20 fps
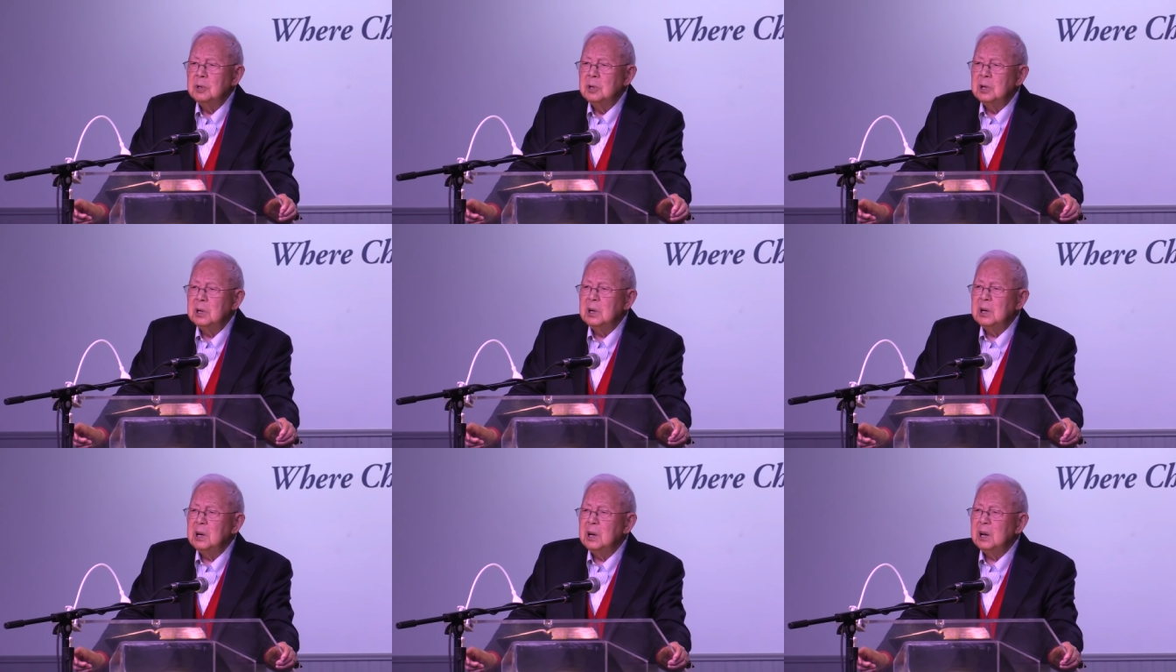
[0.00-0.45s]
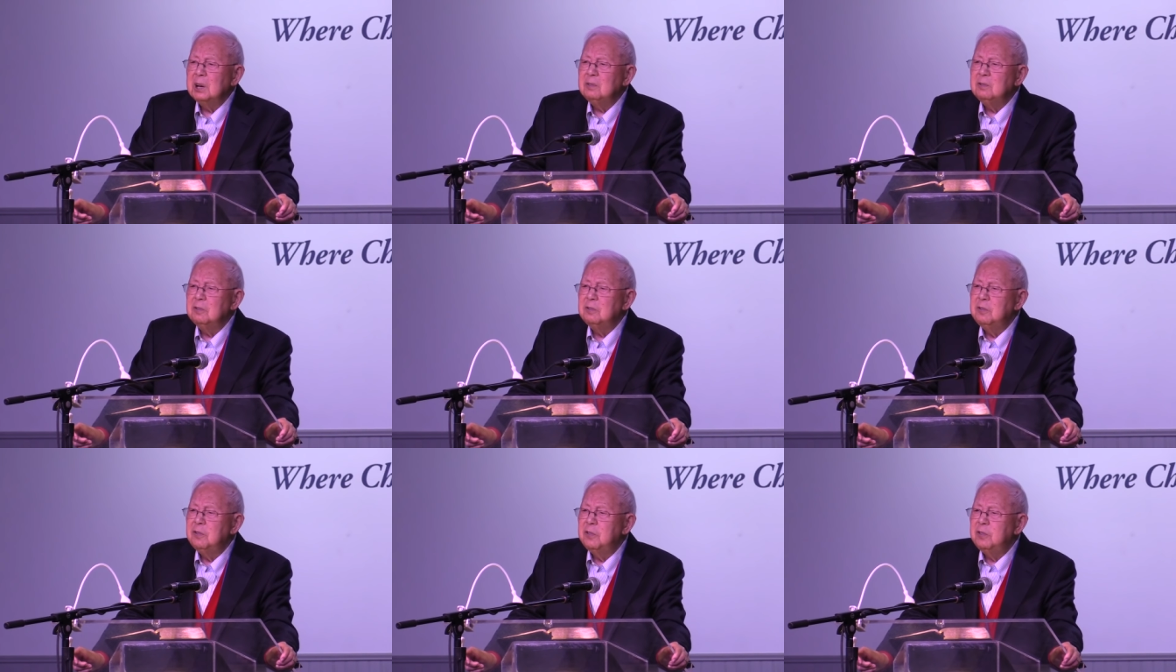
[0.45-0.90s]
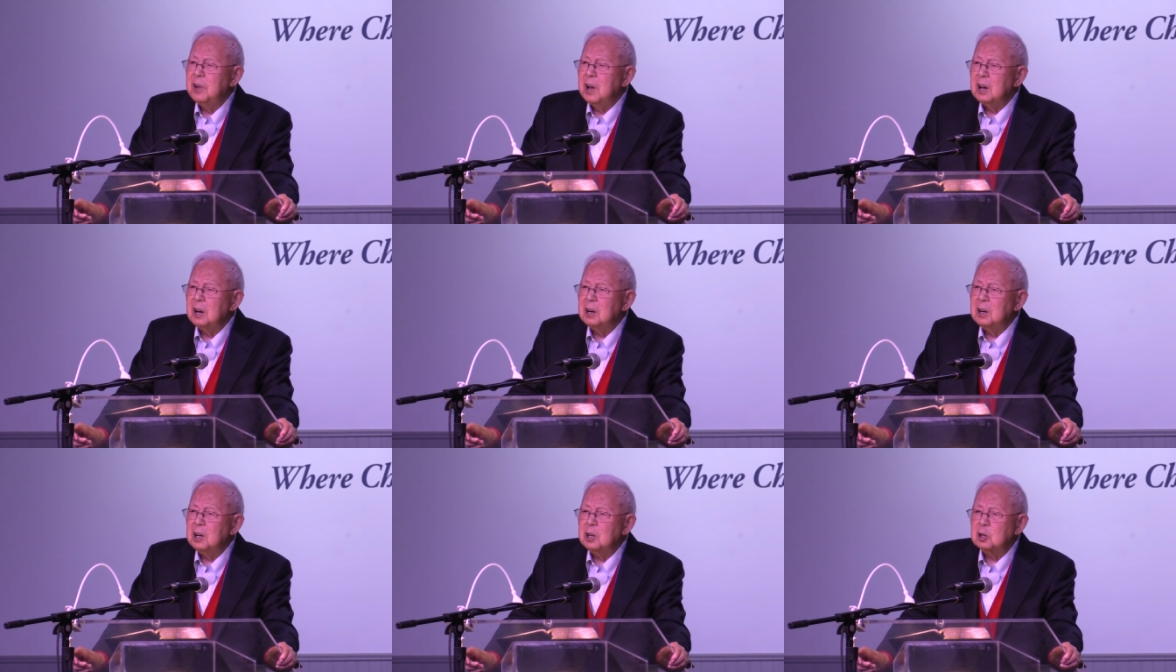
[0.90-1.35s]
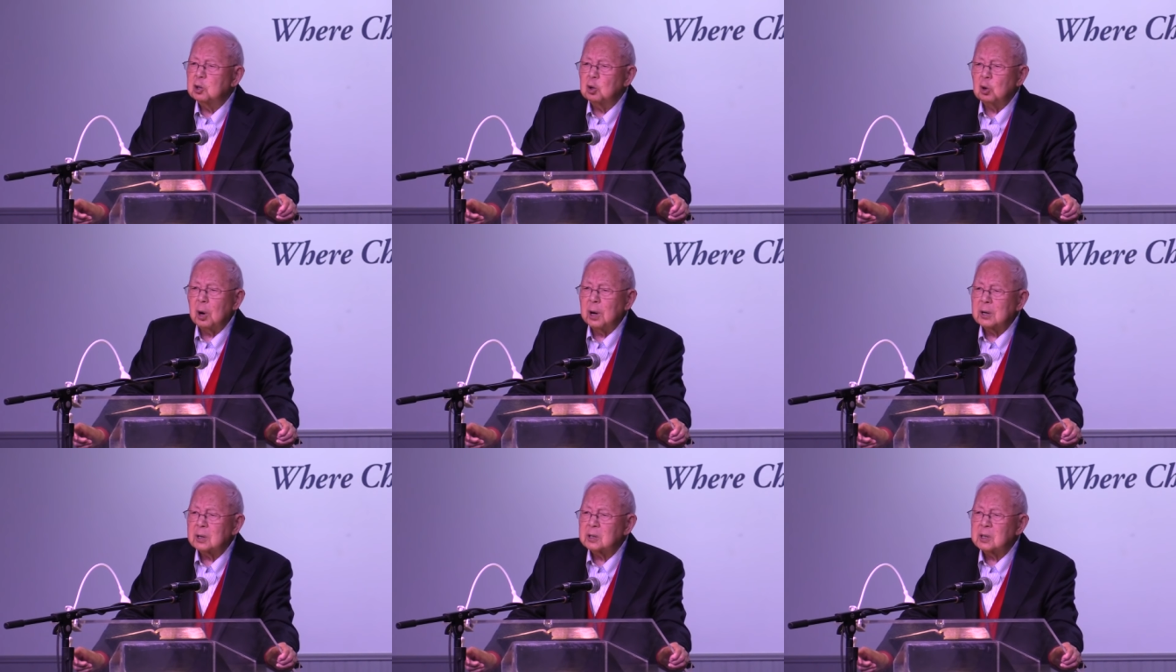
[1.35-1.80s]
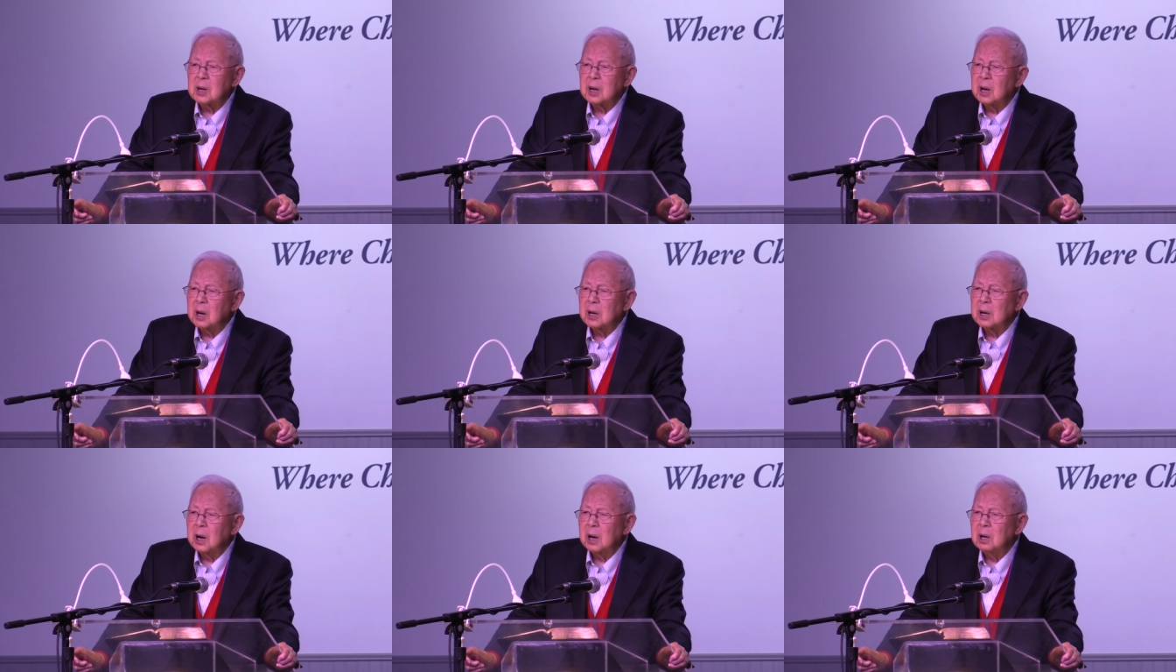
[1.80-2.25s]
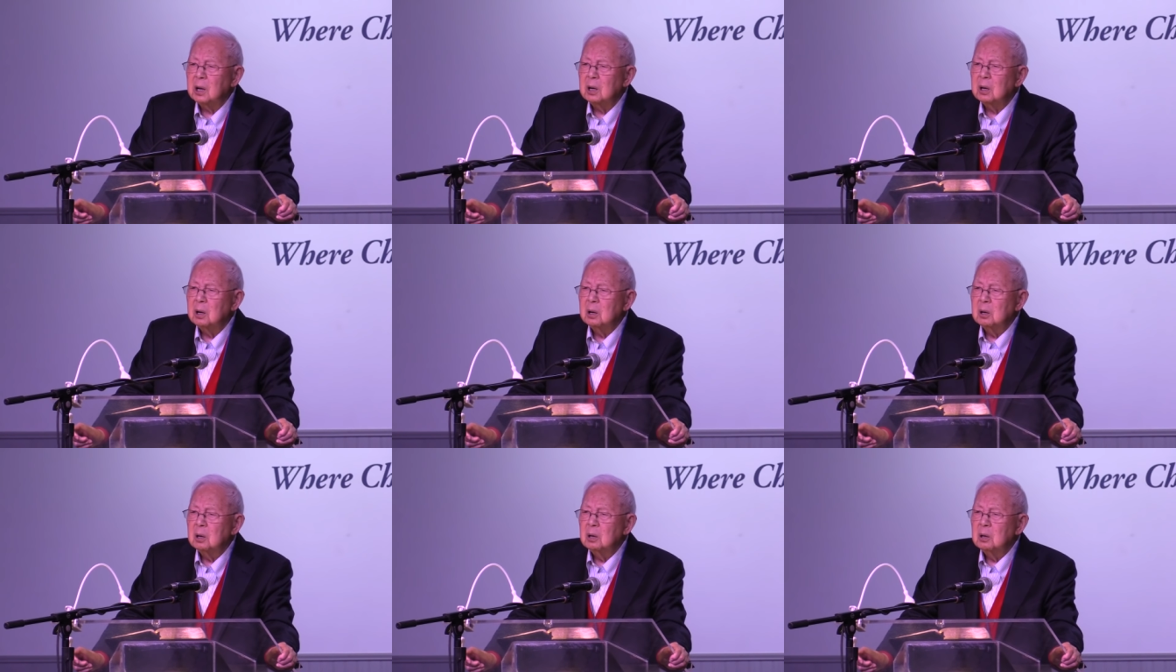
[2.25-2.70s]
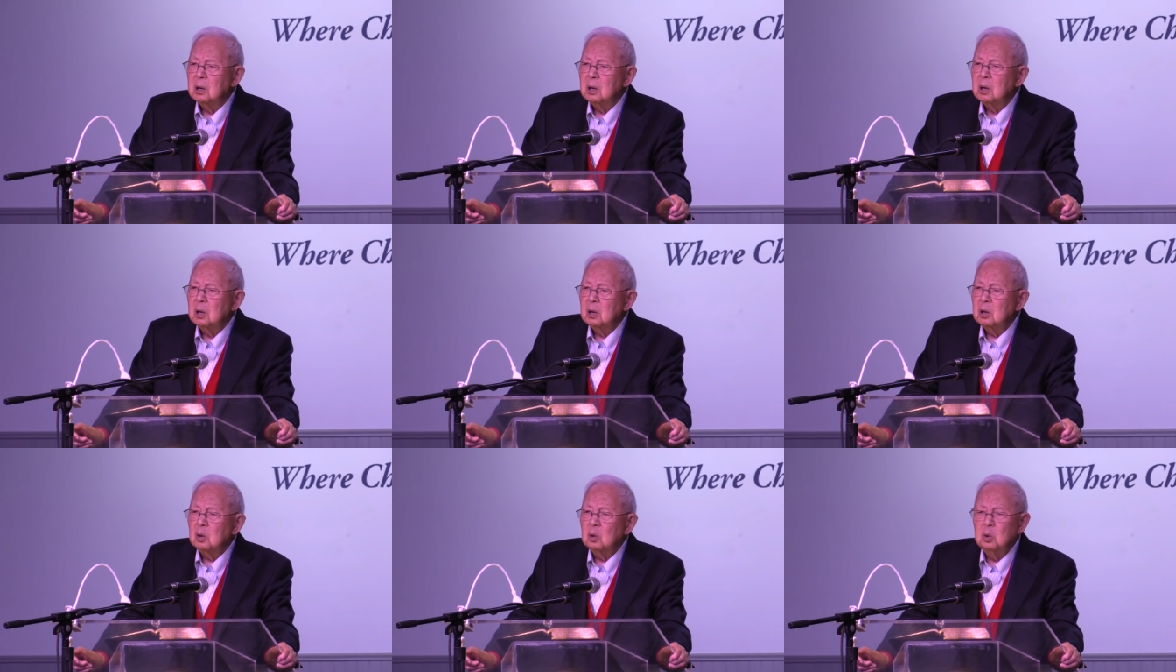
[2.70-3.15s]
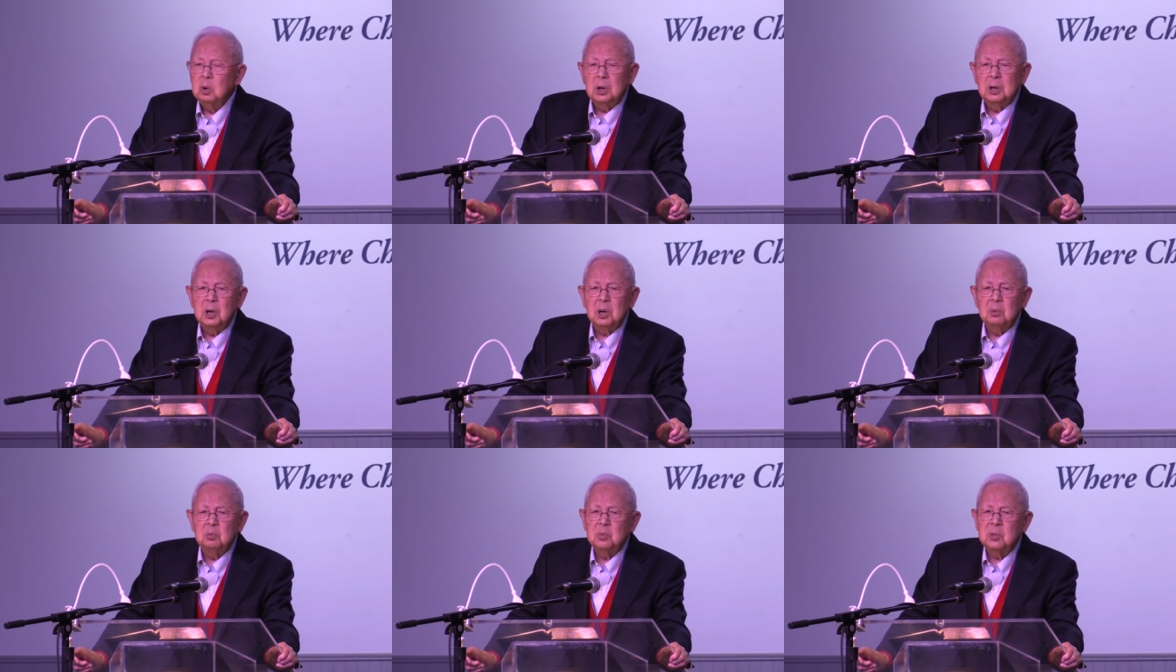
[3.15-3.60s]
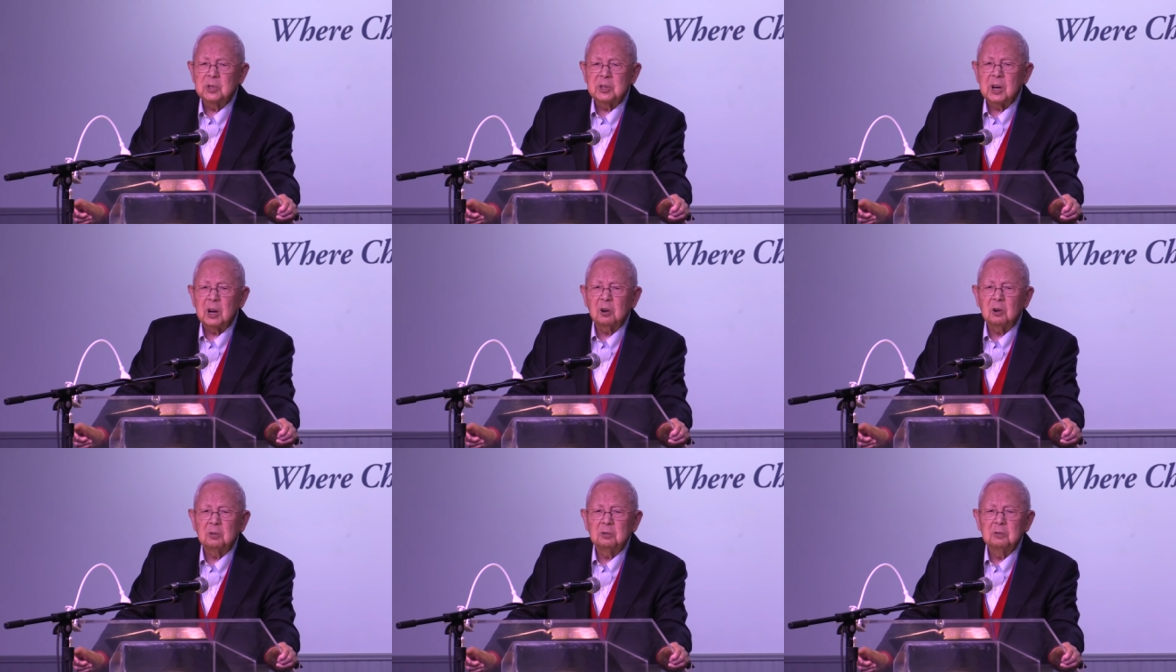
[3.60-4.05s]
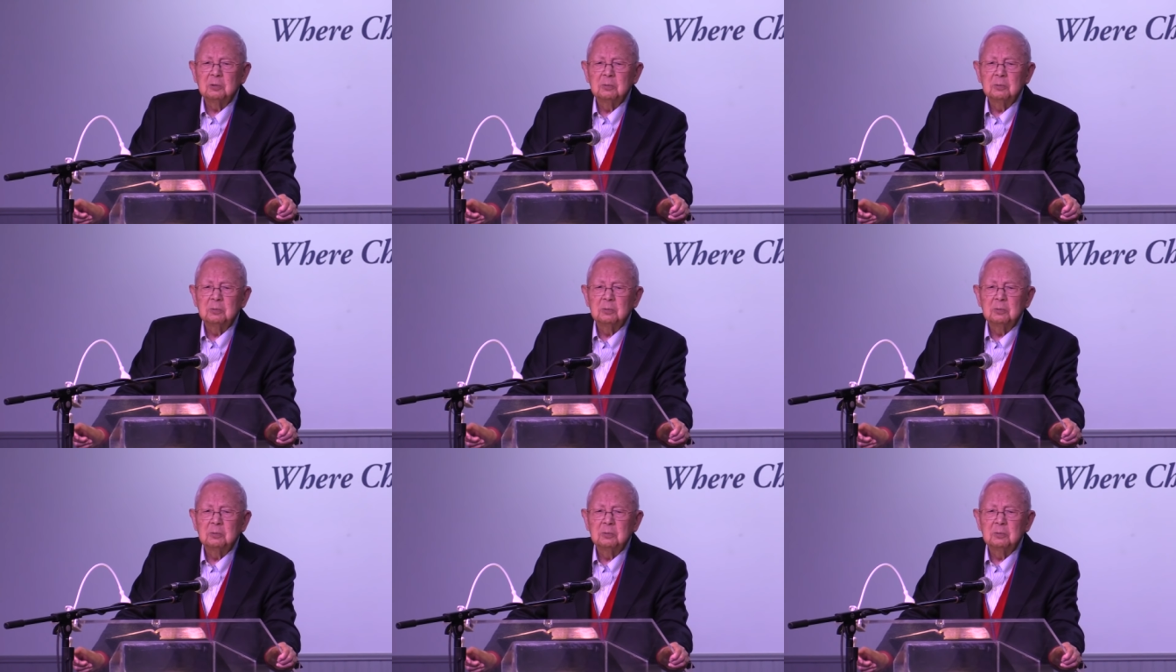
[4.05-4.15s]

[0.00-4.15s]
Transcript: dealing very drastically with himself.